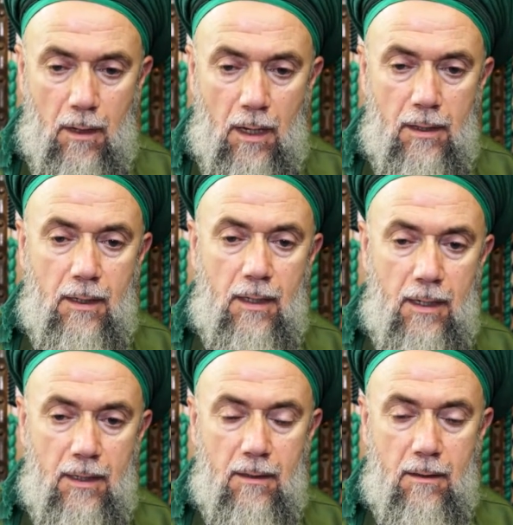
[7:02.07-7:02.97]
and
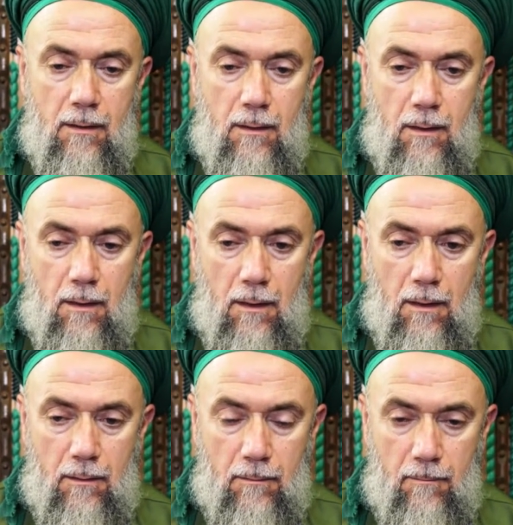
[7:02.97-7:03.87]
clean.
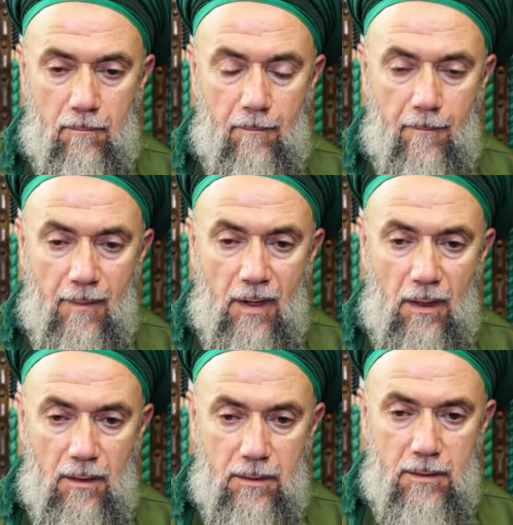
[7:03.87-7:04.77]

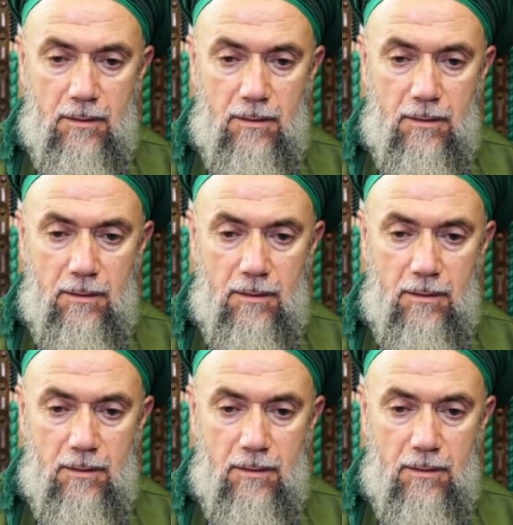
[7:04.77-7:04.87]
And this